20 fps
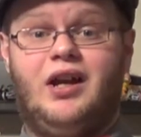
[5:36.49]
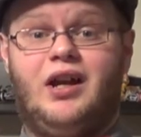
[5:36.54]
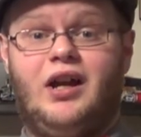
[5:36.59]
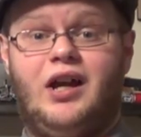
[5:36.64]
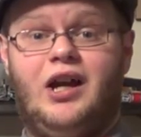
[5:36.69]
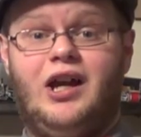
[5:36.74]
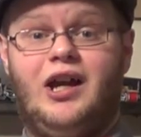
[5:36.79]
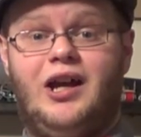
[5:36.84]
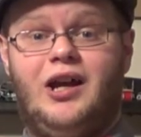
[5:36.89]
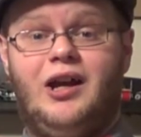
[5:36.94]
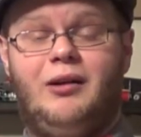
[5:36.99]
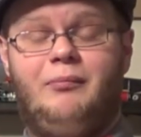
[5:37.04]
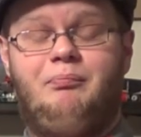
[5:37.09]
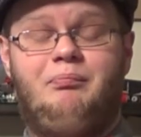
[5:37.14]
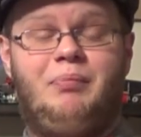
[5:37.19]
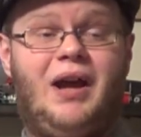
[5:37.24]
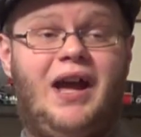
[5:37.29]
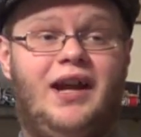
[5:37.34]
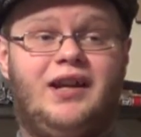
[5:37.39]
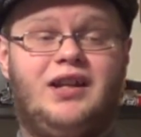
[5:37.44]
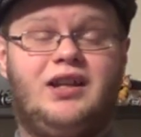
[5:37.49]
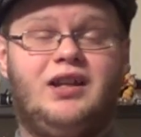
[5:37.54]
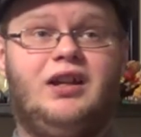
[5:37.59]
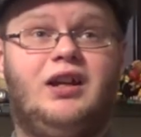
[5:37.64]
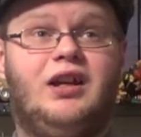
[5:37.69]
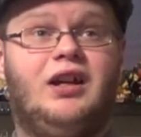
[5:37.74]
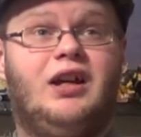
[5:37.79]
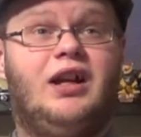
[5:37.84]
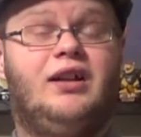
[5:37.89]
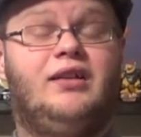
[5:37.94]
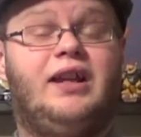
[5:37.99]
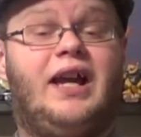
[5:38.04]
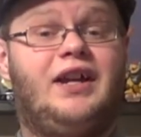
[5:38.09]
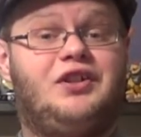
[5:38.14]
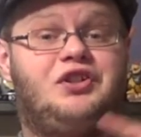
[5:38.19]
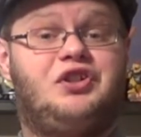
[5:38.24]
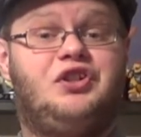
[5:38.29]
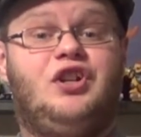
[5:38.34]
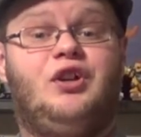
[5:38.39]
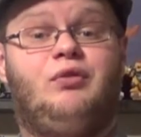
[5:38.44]
Back
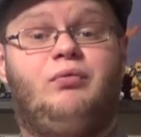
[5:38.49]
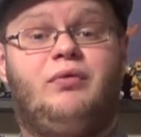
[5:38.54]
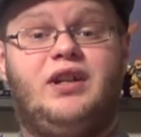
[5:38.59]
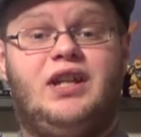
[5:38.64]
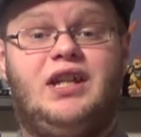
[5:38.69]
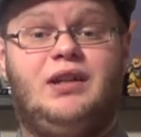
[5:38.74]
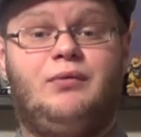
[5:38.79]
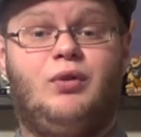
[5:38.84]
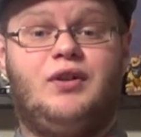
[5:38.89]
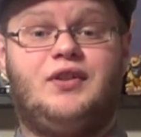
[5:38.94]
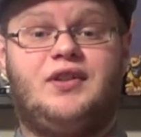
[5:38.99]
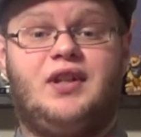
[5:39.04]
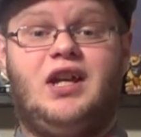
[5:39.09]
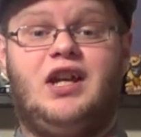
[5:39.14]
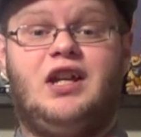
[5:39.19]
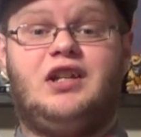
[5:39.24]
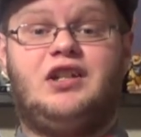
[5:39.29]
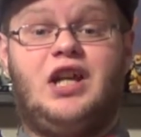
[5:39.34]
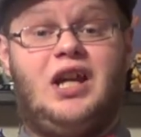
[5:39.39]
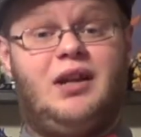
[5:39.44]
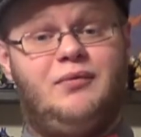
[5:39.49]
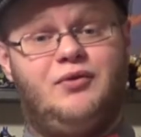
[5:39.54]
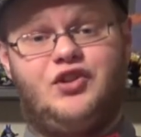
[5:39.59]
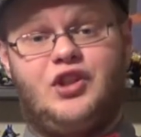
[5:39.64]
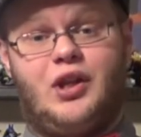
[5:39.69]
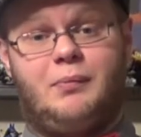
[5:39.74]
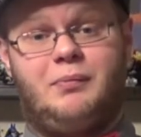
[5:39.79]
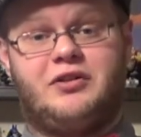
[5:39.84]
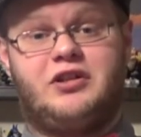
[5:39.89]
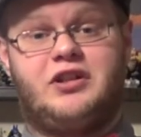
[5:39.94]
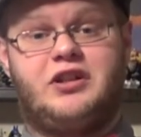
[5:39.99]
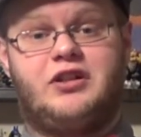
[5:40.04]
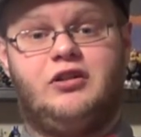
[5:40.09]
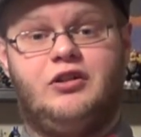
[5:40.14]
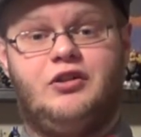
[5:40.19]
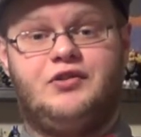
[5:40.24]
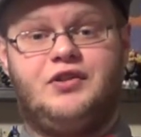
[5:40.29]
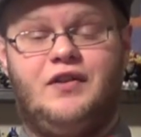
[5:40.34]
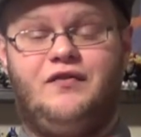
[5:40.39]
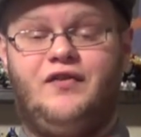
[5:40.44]
last year when he was a GameStop
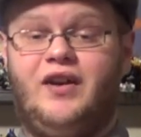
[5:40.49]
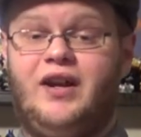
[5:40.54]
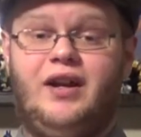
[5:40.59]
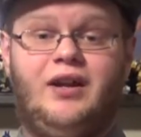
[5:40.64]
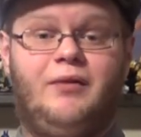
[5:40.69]
exclusive,